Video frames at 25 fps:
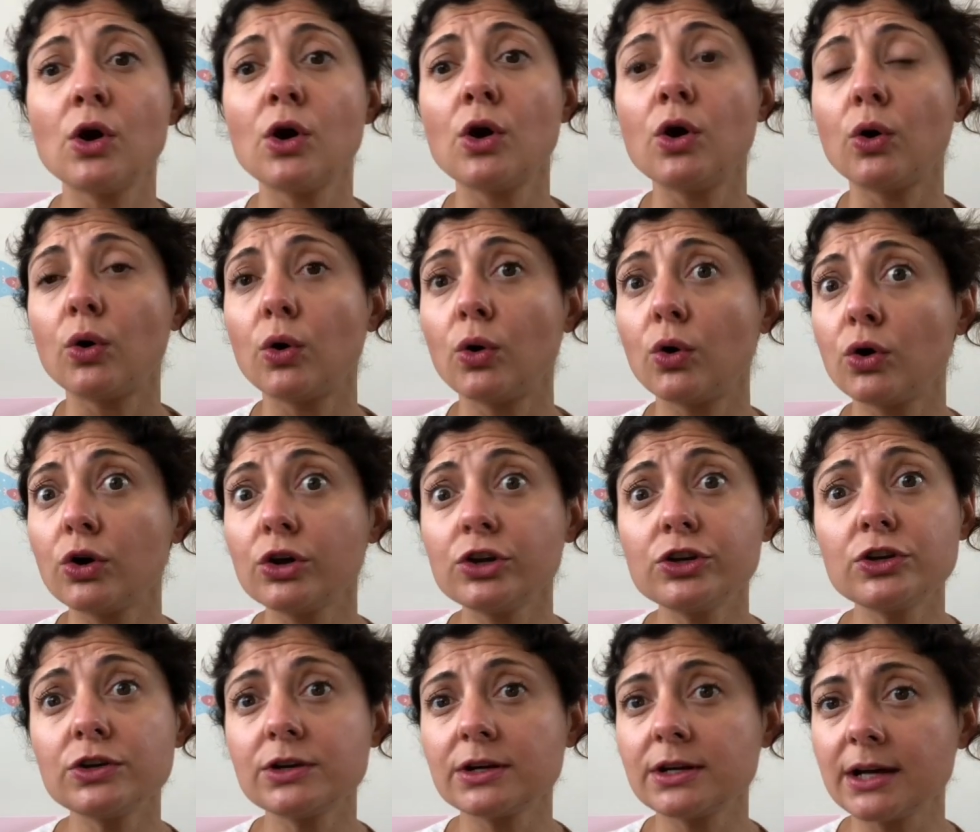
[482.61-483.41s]
Or
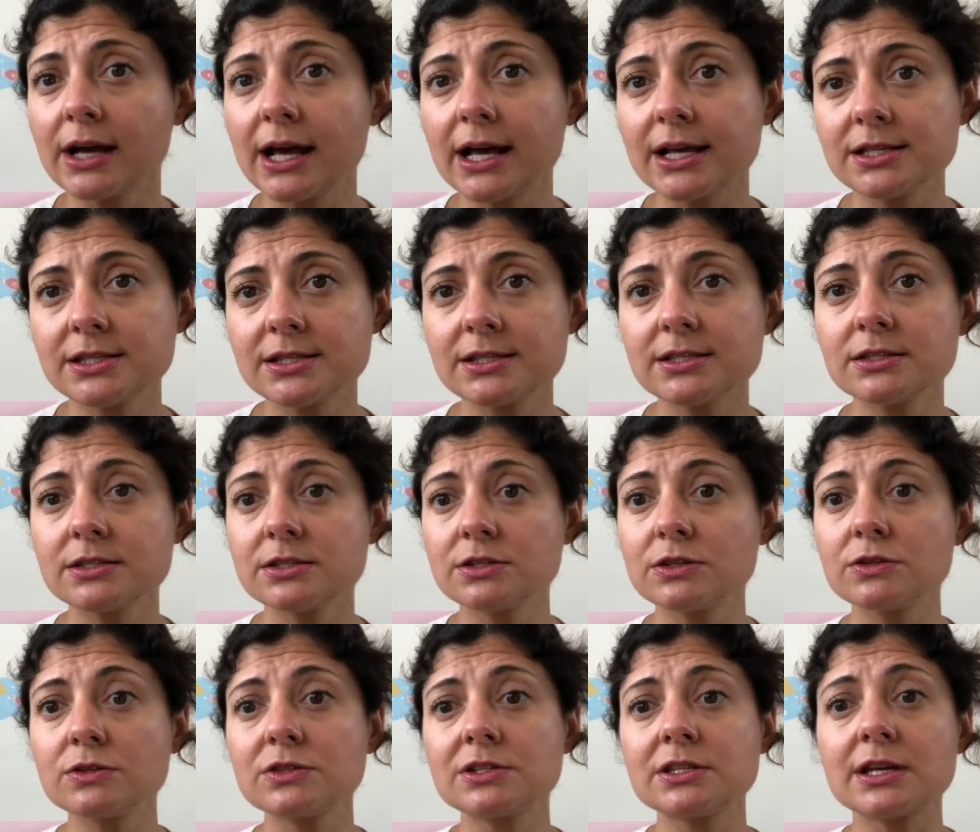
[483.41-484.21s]
you can ask them
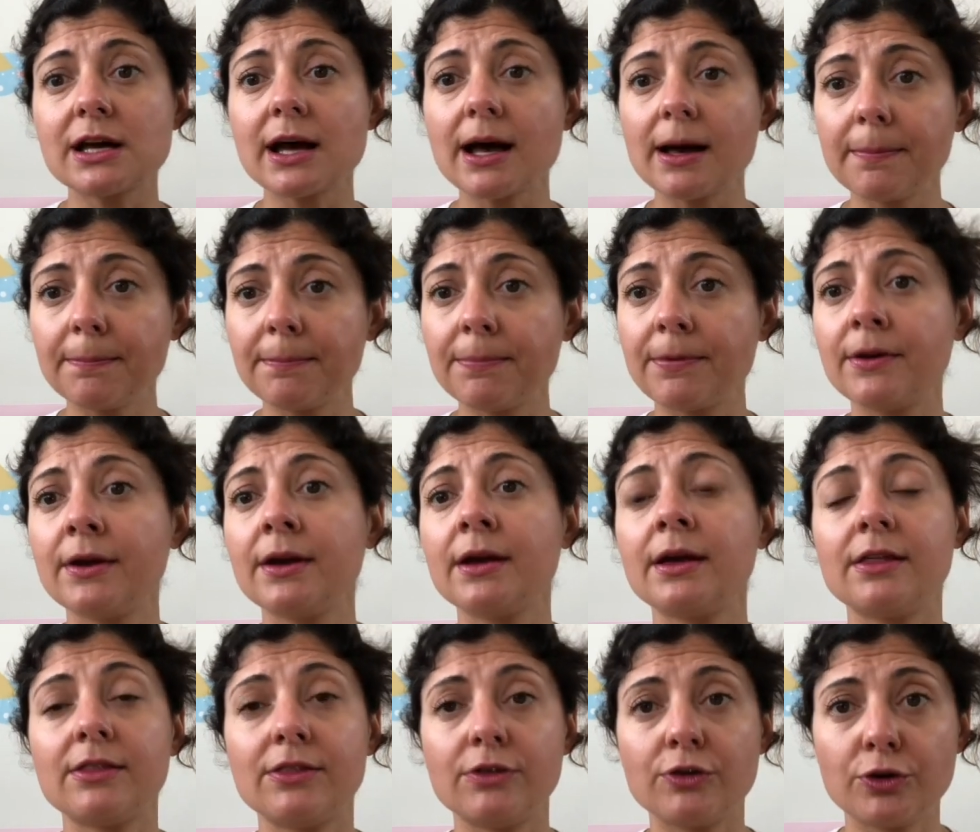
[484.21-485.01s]
to tap
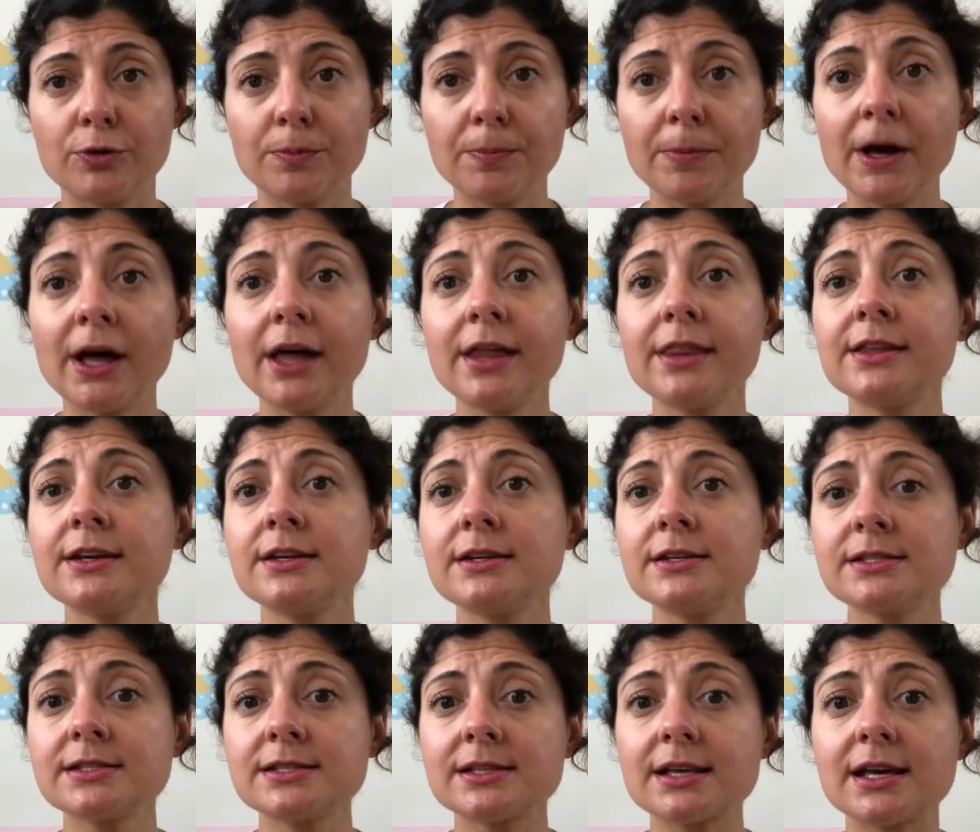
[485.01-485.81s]
their
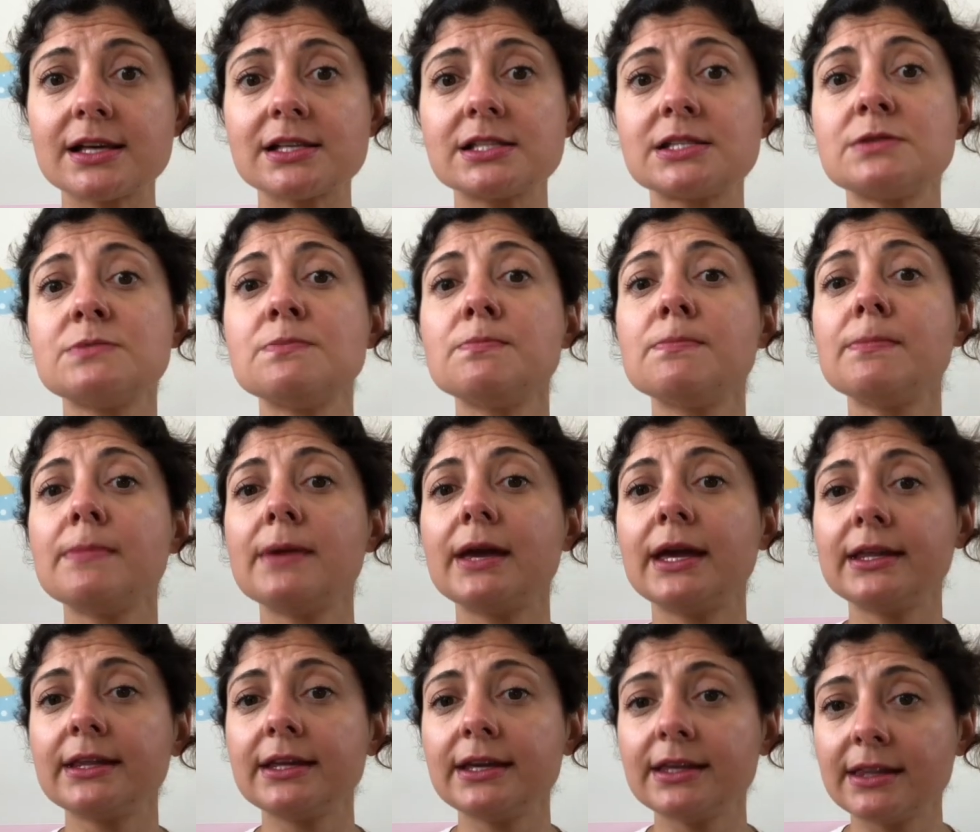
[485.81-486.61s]
bodies as
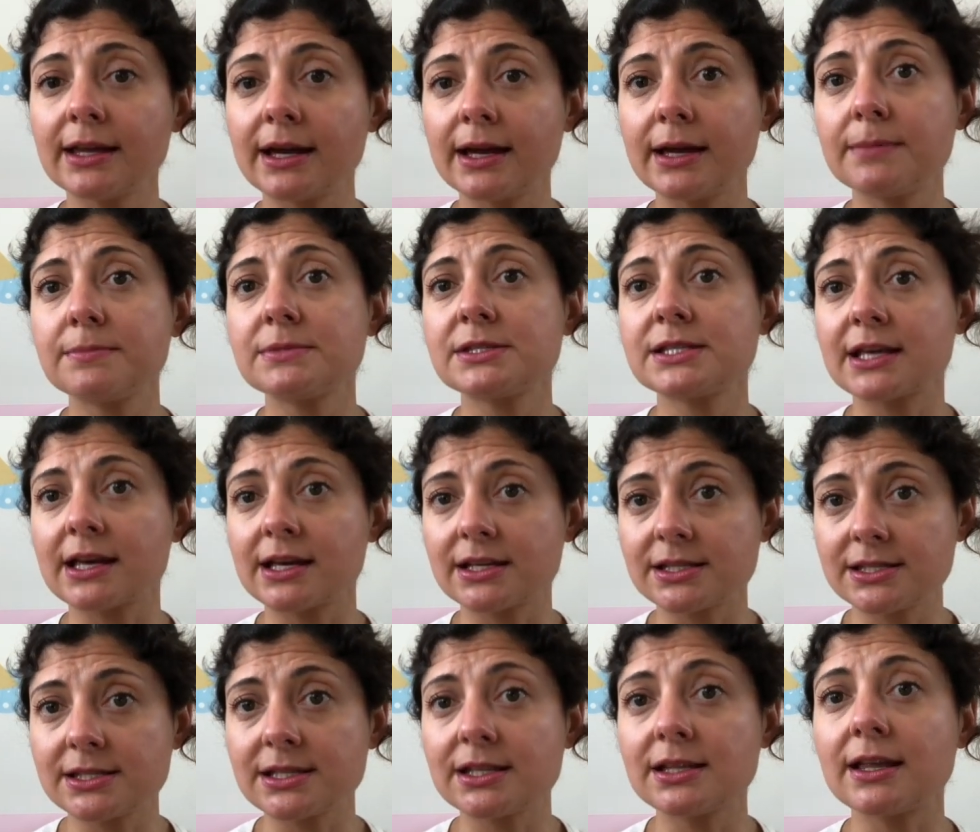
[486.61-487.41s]
many times
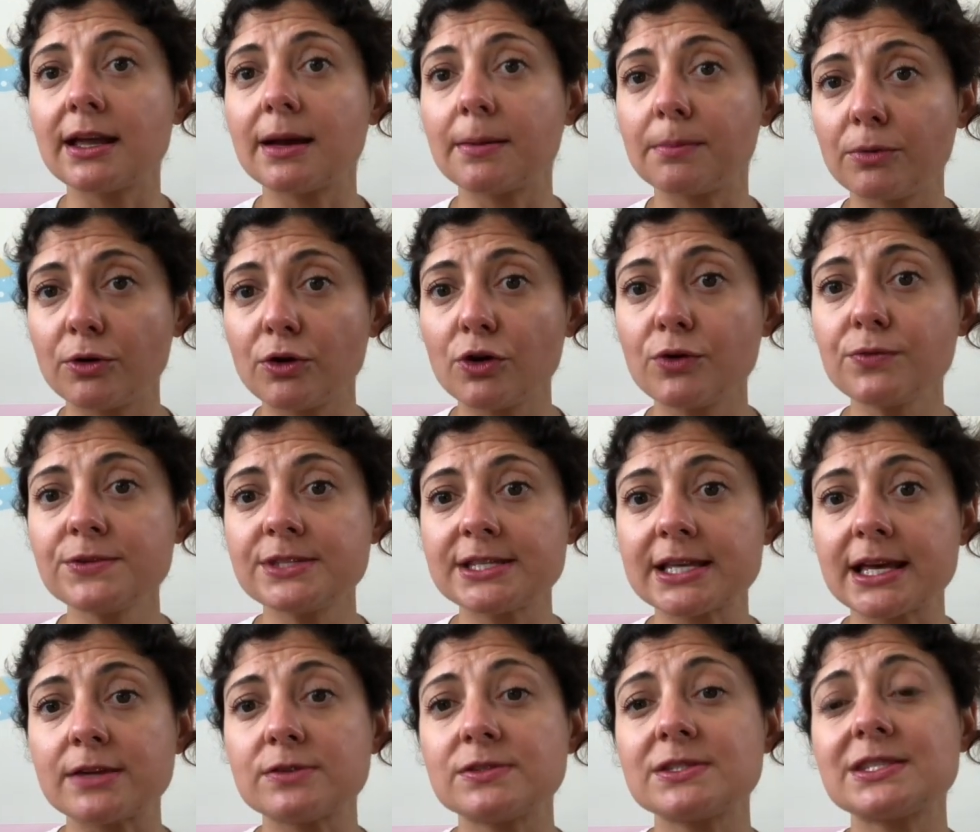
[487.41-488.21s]
as the number of
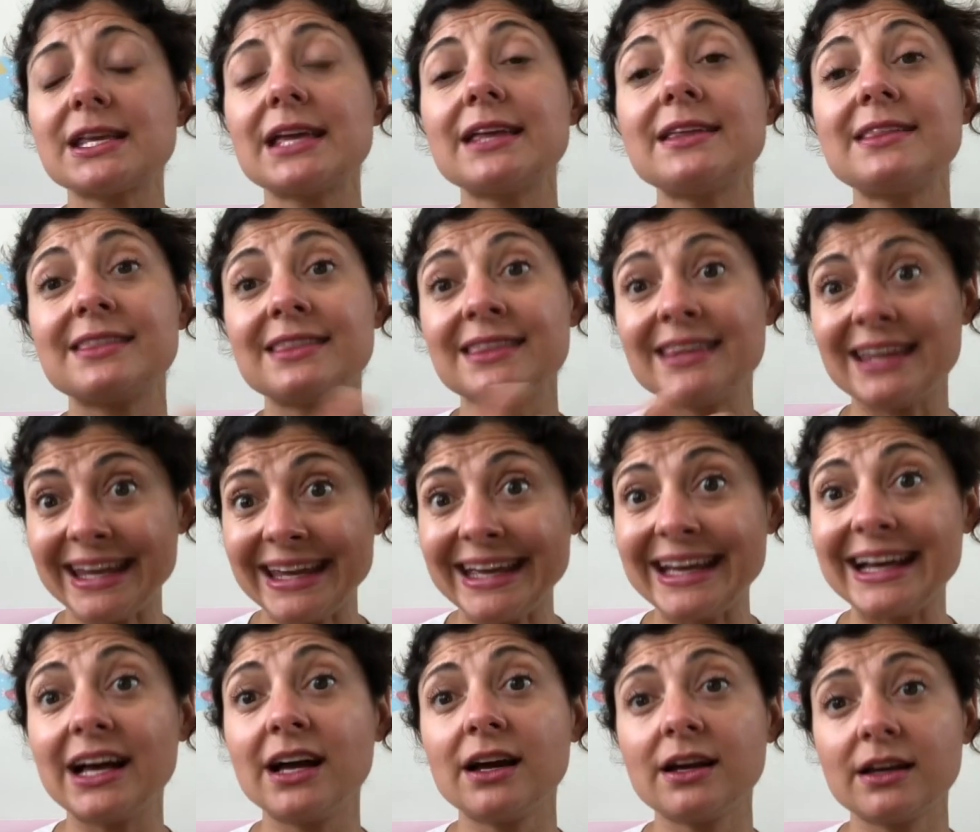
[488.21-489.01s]
sounds that they
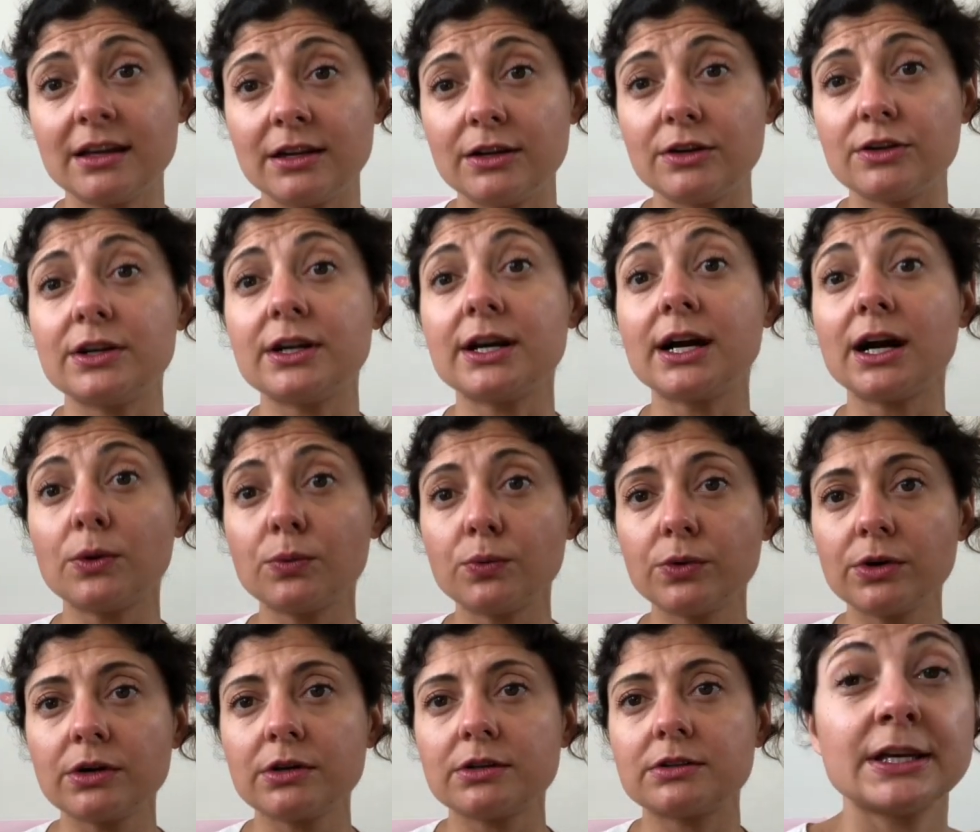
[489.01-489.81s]
can hear in a
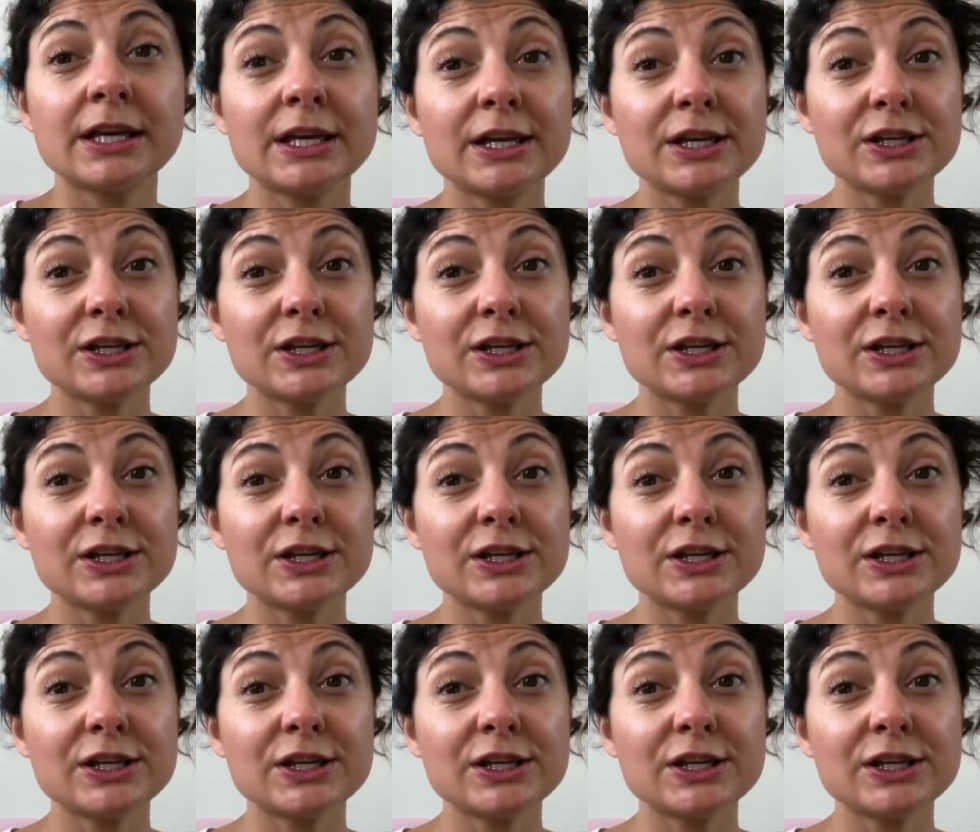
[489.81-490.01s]
word.